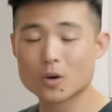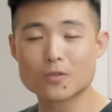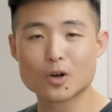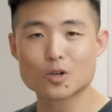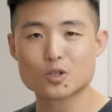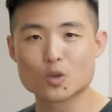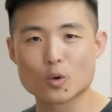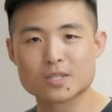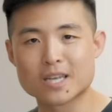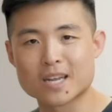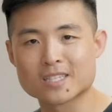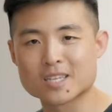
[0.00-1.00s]
of all your store
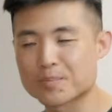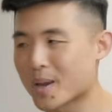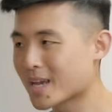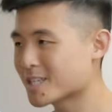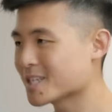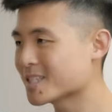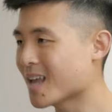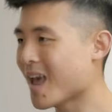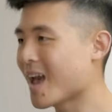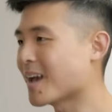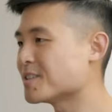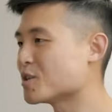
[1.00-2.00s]
settings and pages,
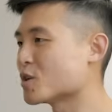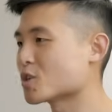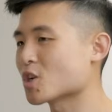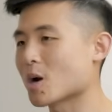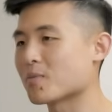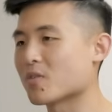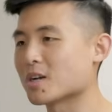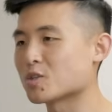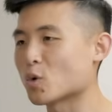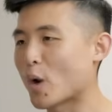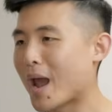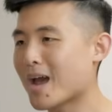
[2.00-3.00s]
head to your Shopify
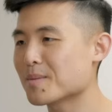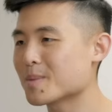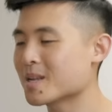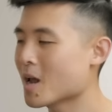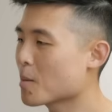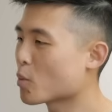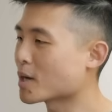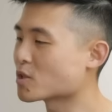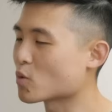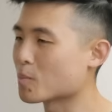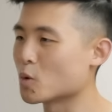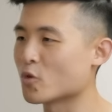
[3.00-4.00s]
store admin, press
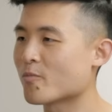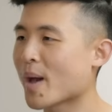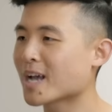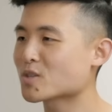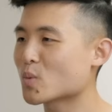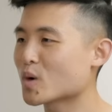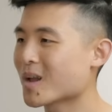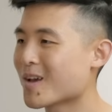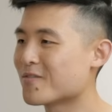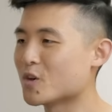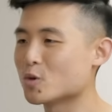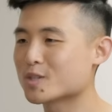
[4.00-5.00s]
remove password,
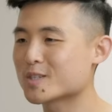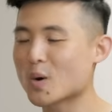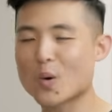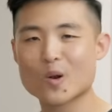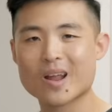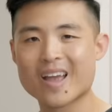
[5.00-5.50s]
view store,